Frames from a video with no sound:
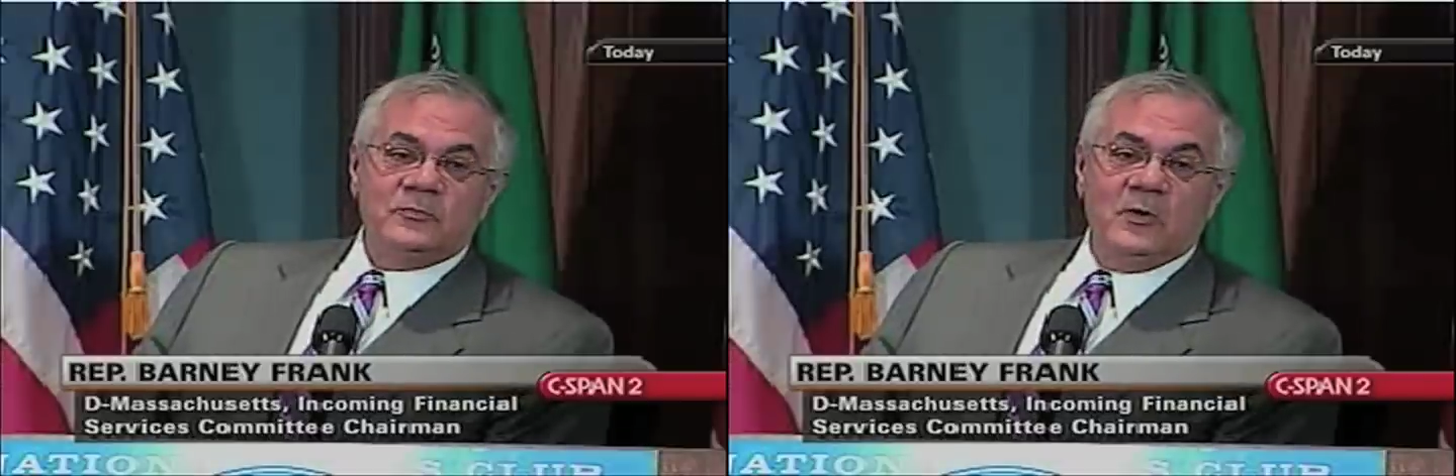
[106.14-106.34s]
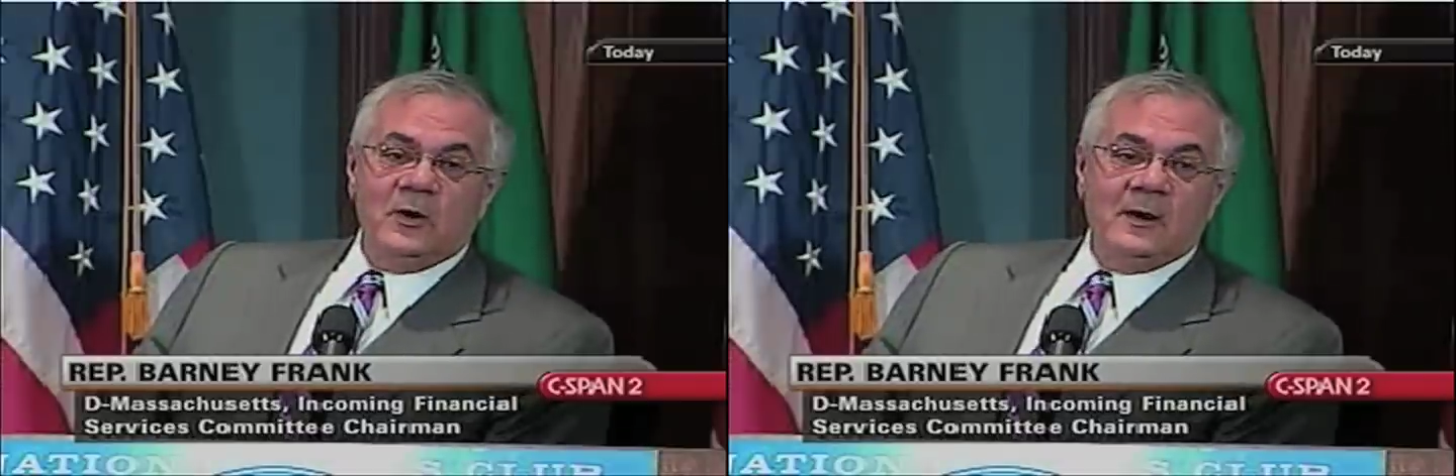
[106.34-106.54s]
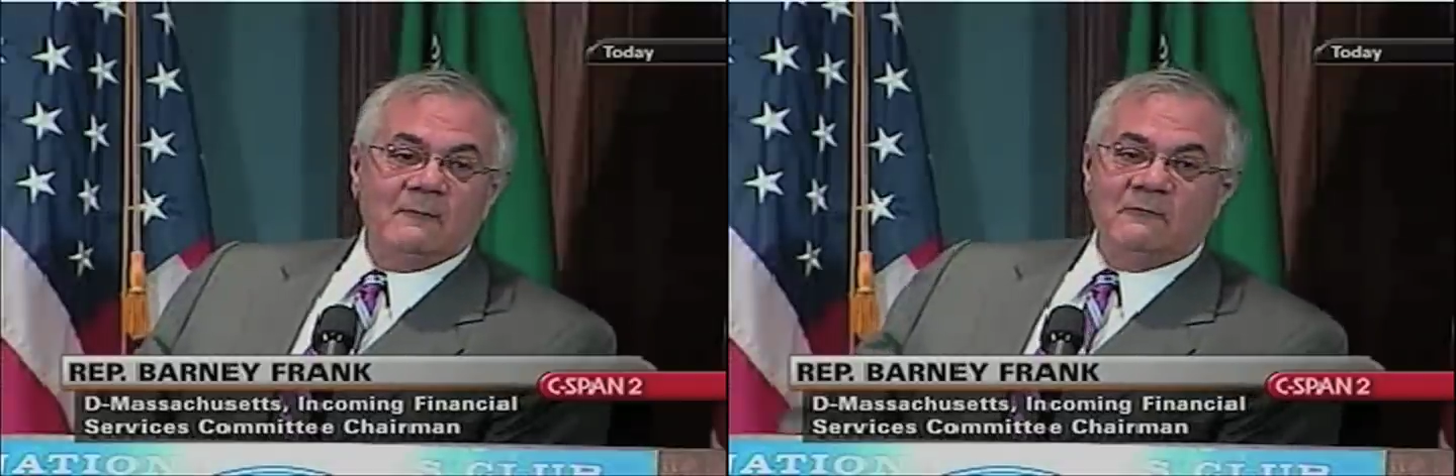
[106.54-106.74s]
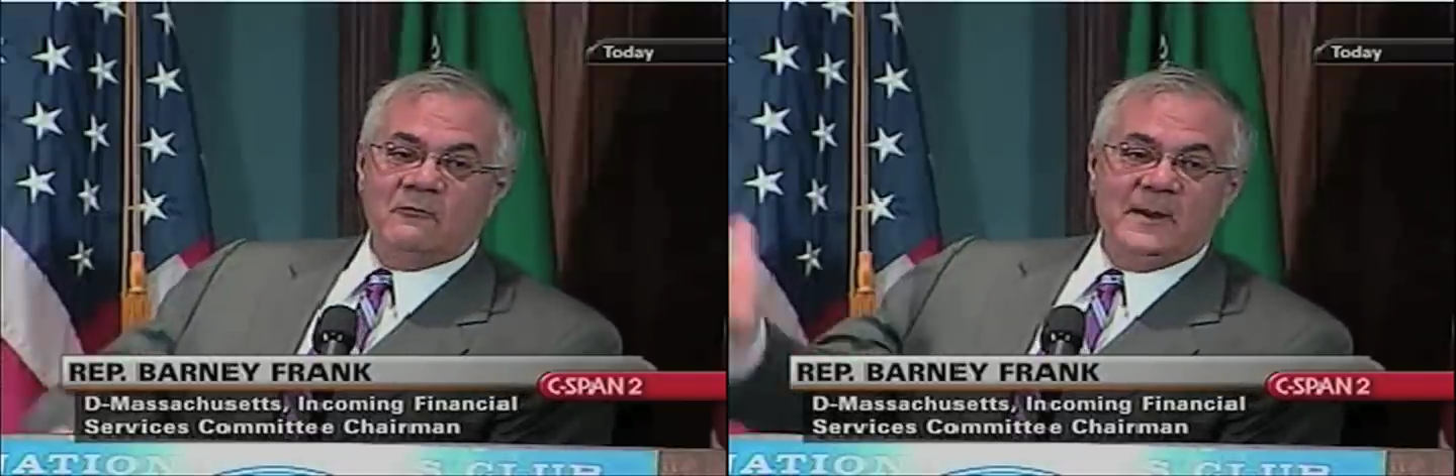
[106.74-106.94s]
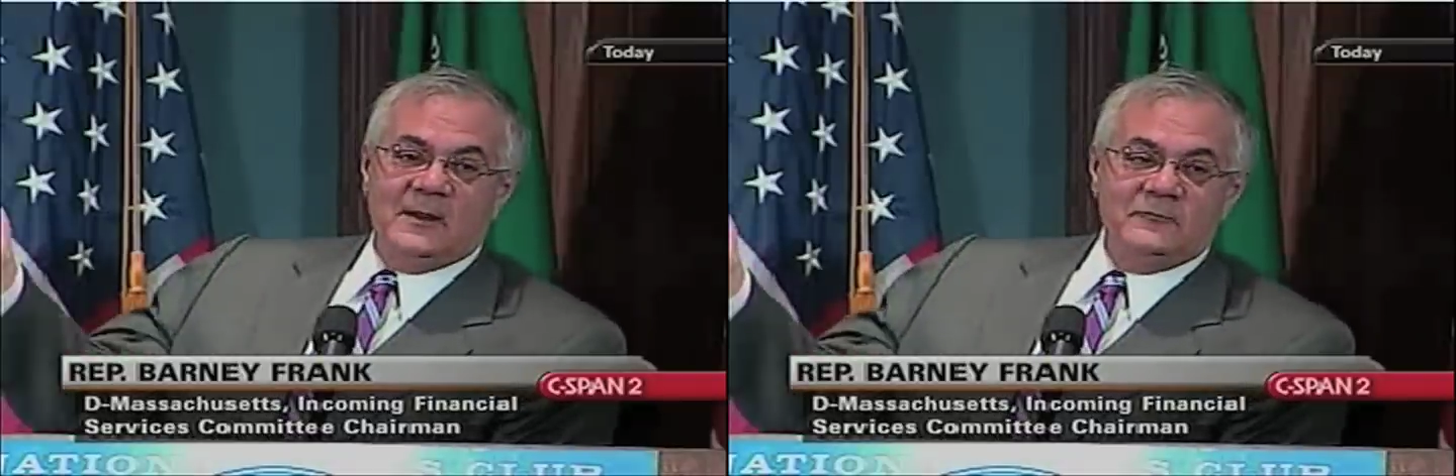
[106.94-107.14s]
were
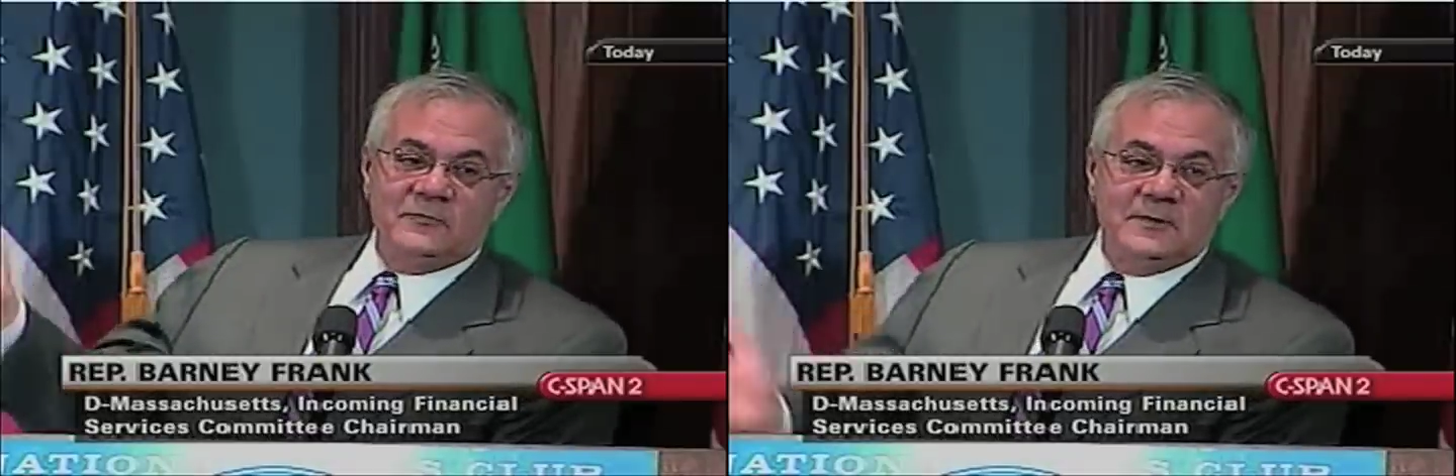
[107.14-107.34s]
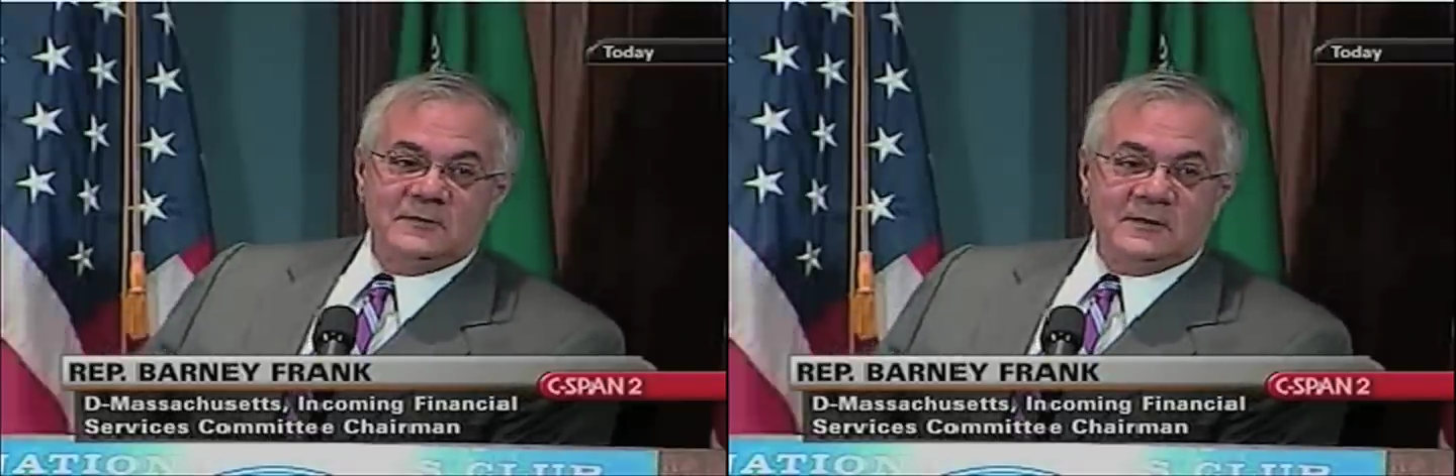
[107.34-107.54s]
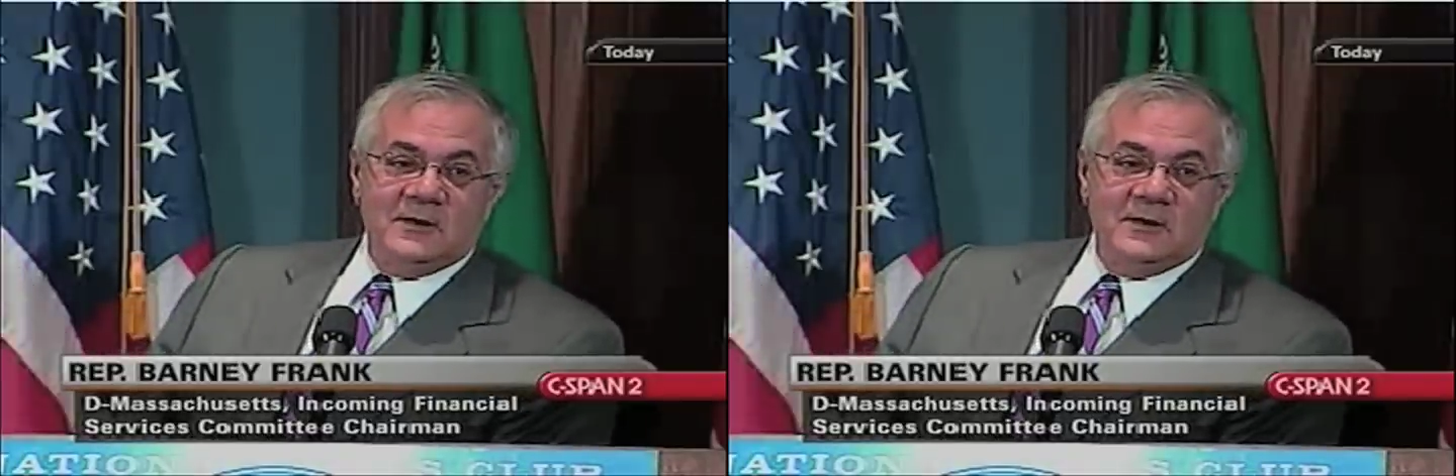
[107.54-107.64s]
however many hundred years